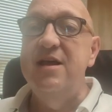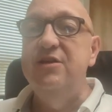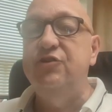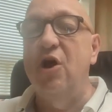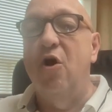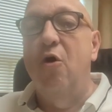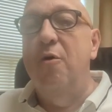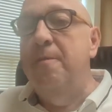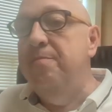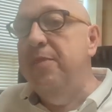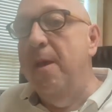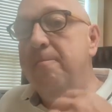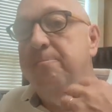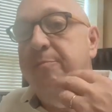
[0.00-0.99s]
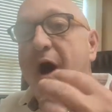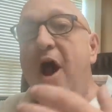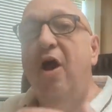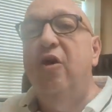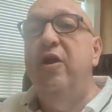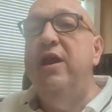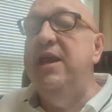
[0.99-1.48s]
So
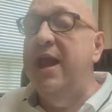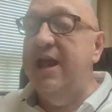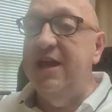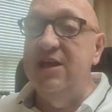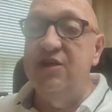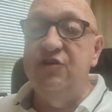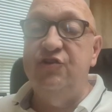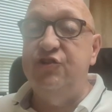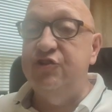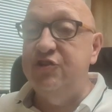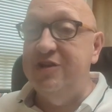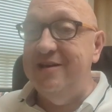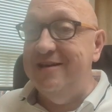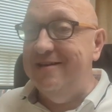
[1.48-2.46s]
barring his